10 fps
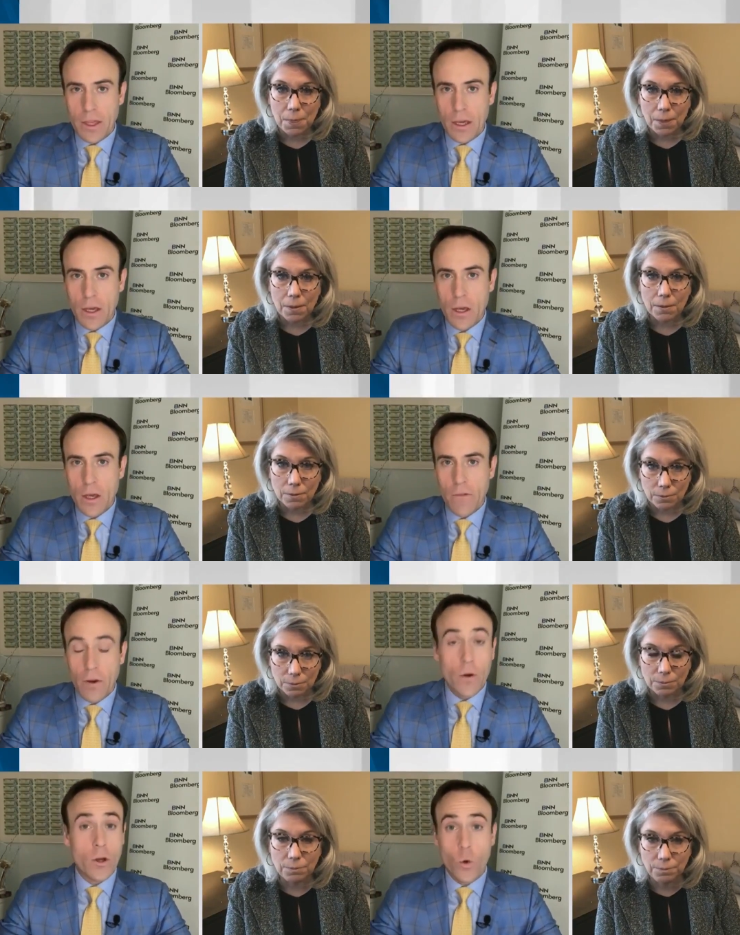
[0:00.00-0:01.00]
Speaker 1: I think
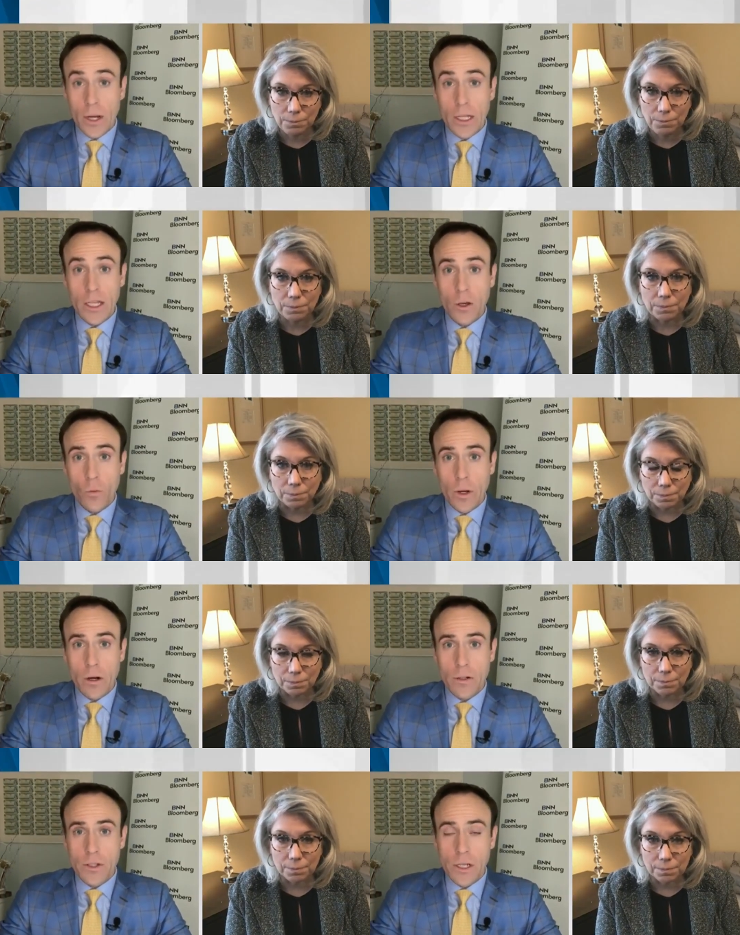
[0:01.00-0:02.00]
very quickly we
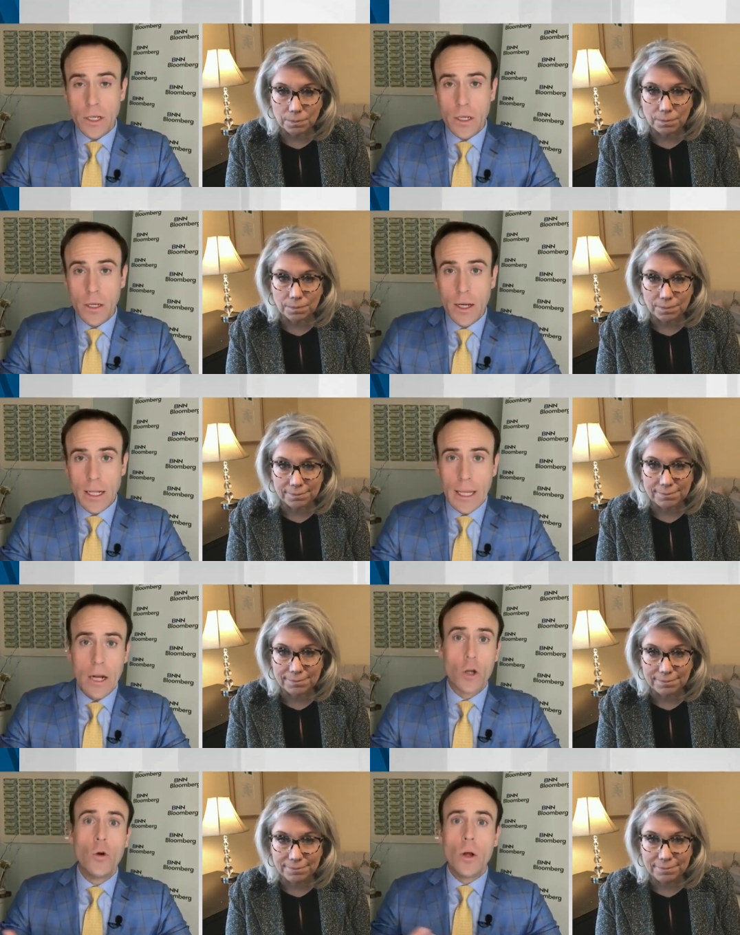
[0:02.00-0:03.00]
are seeing a
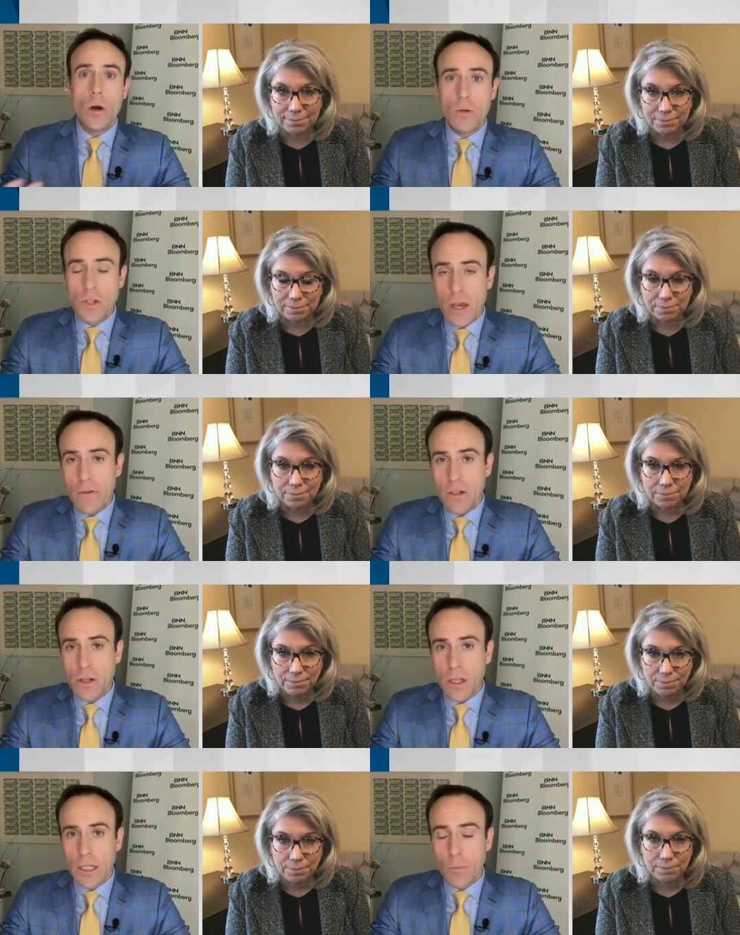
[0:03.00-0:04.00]
lot of kudos given
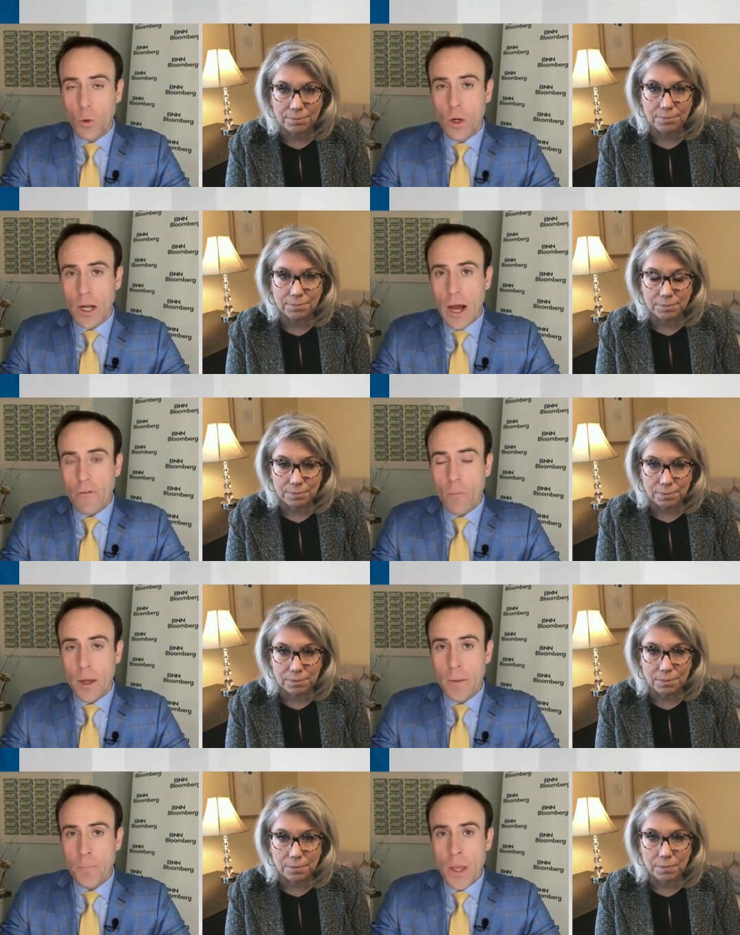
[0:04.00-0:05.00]
to the Liberal
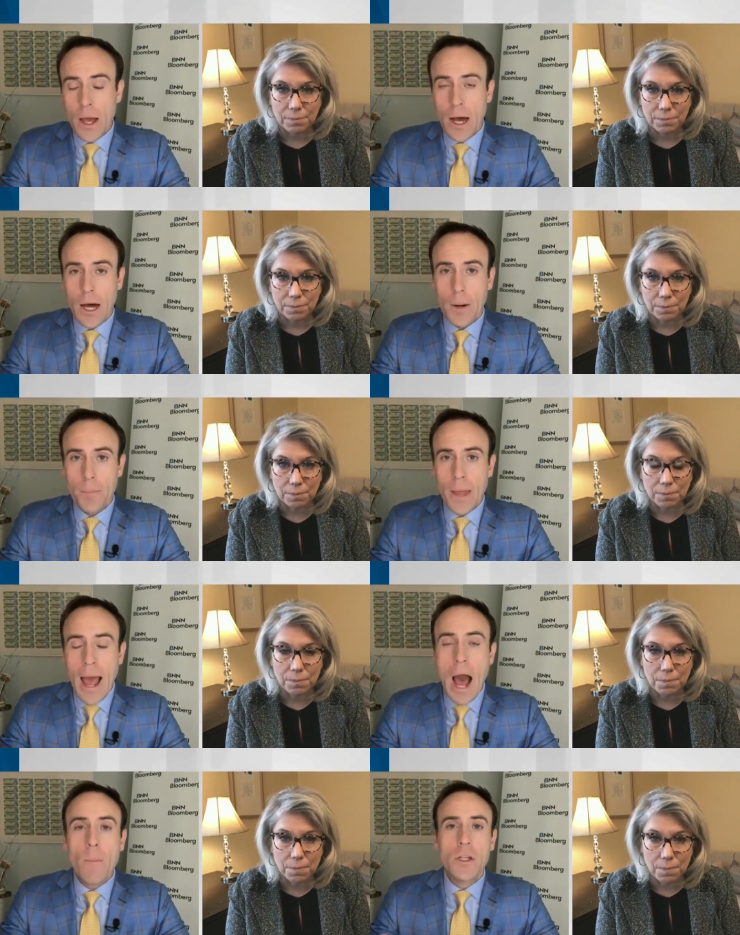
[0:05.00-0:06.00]
government. Um,
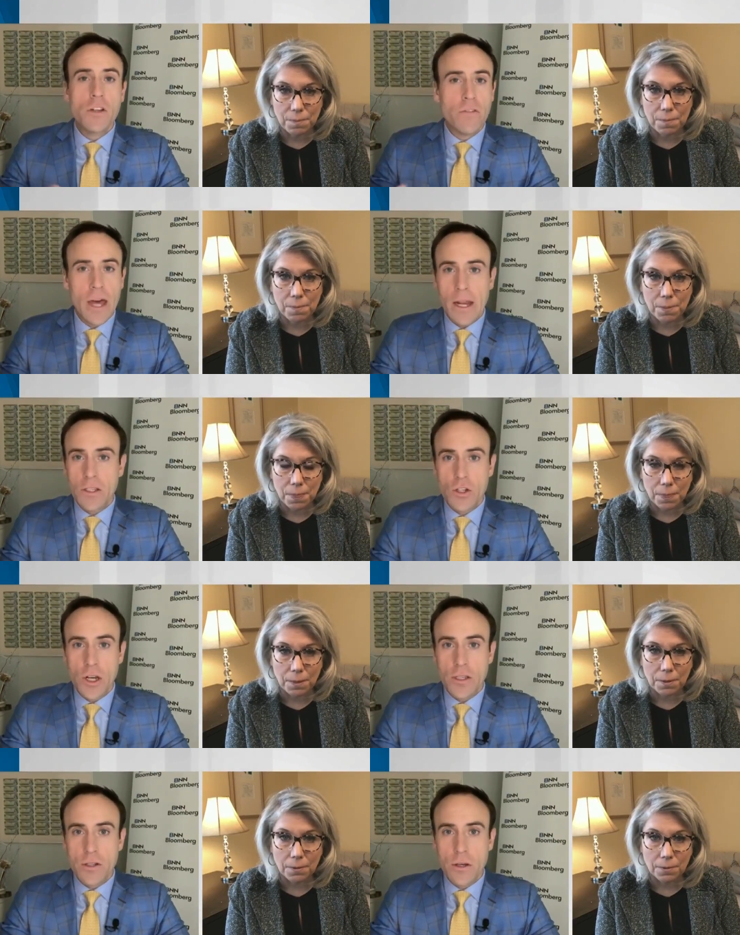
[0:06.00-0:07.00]
how much of that is
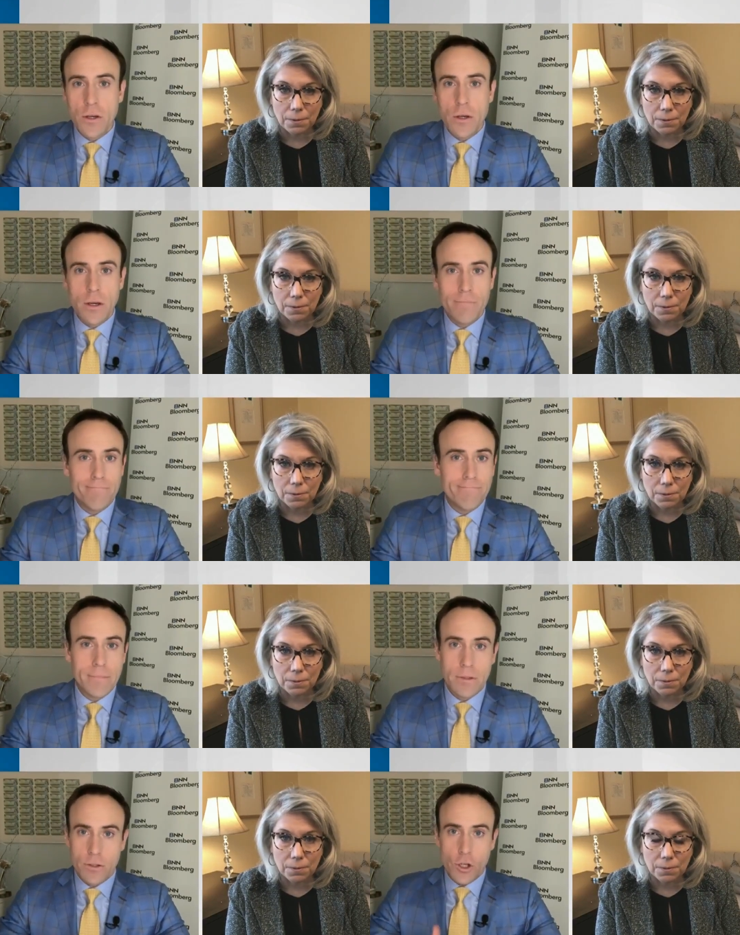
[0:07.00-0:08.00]
just,
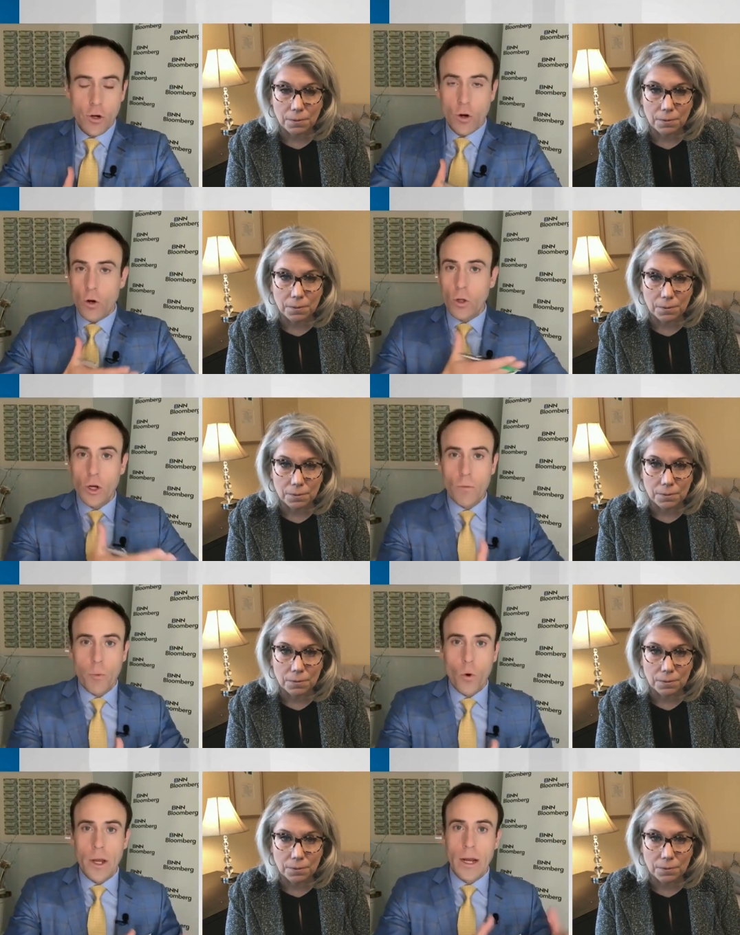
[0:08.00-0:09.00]
to your earlier
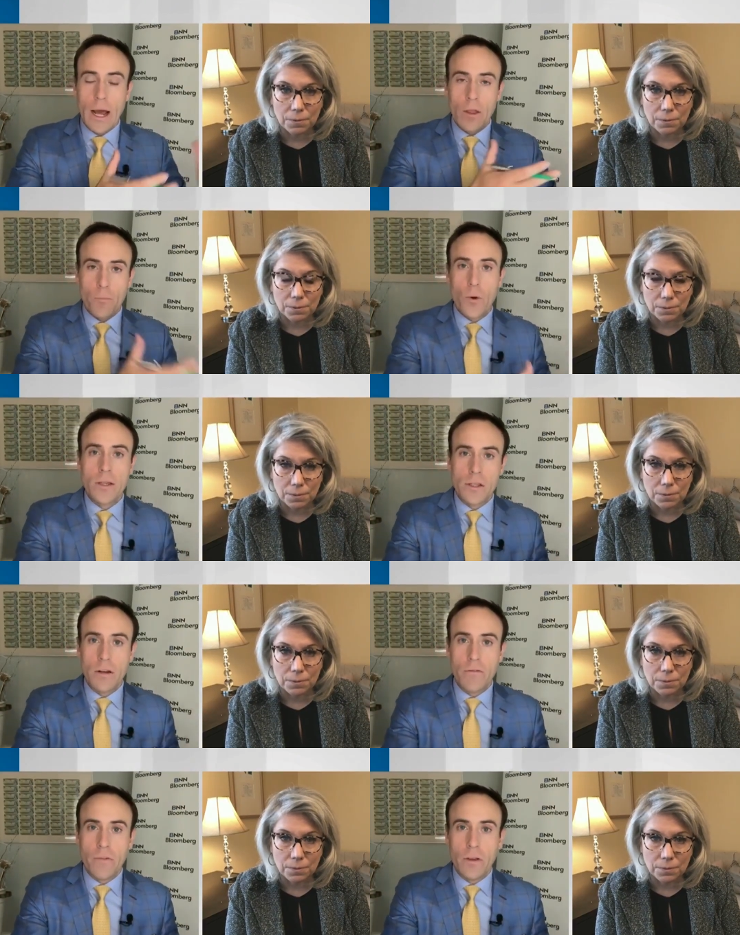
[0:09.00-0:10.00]
point, how the
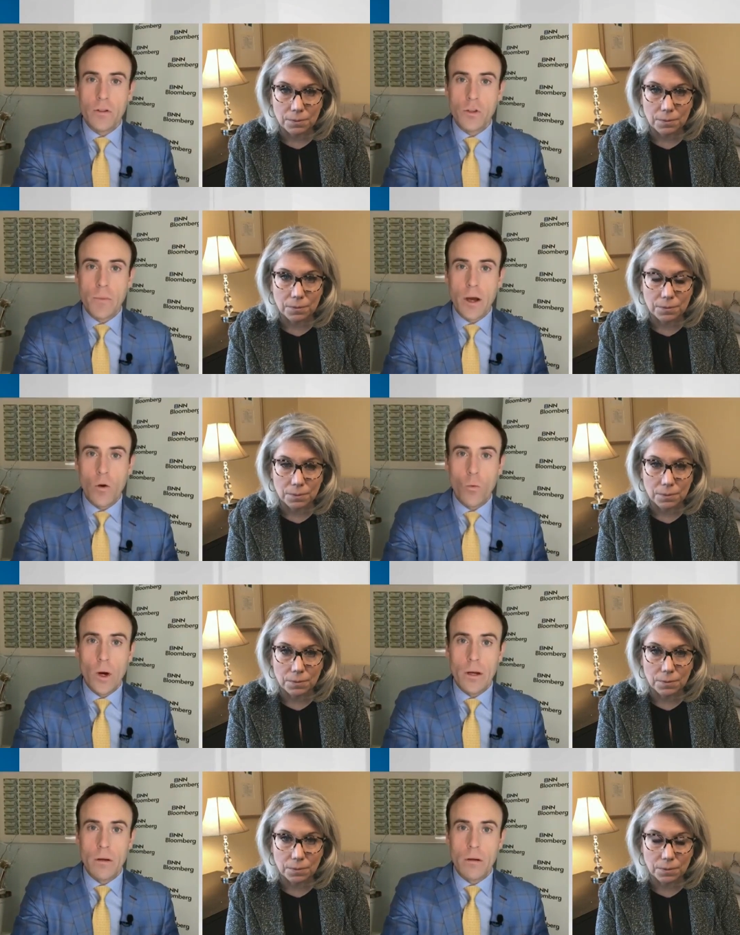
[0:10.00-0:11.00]
president feels about
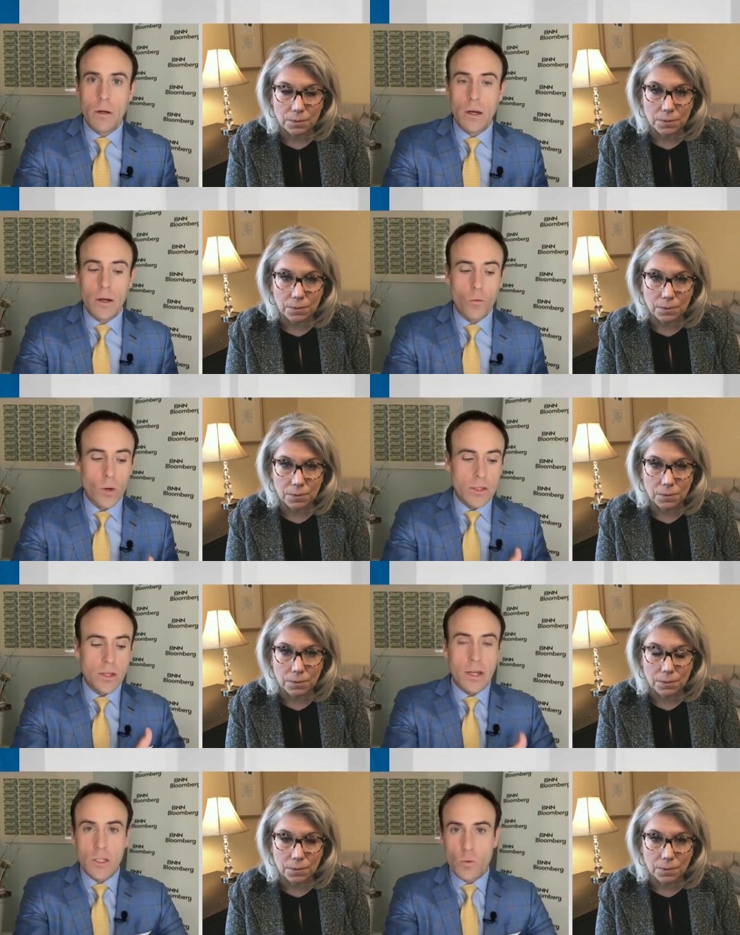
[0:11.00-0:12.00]
what uh,
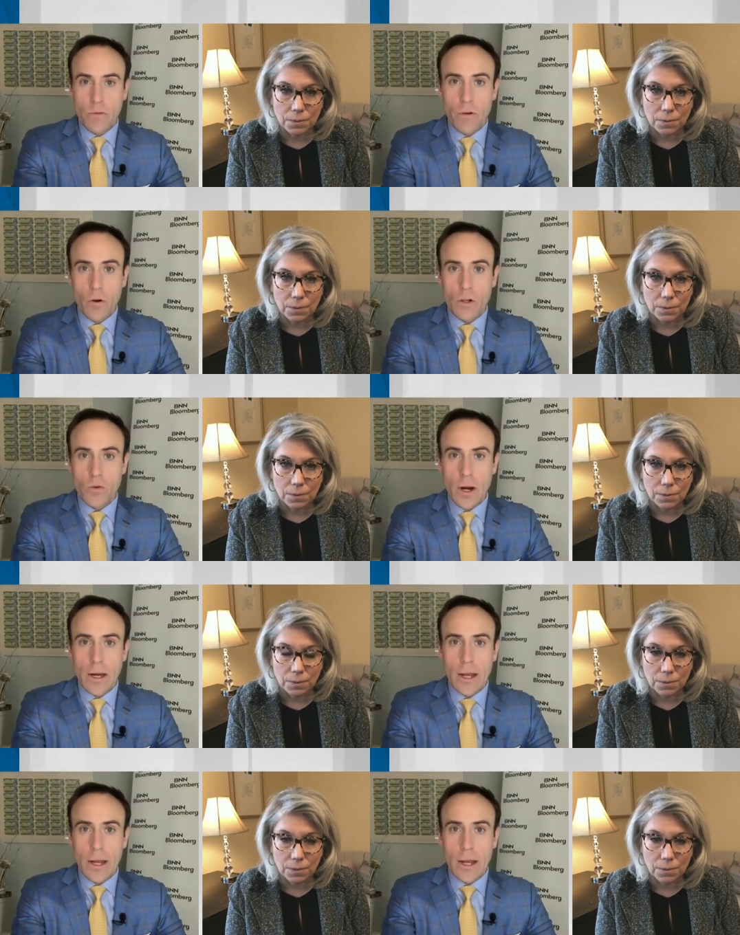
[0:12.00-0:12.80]
resonates with voters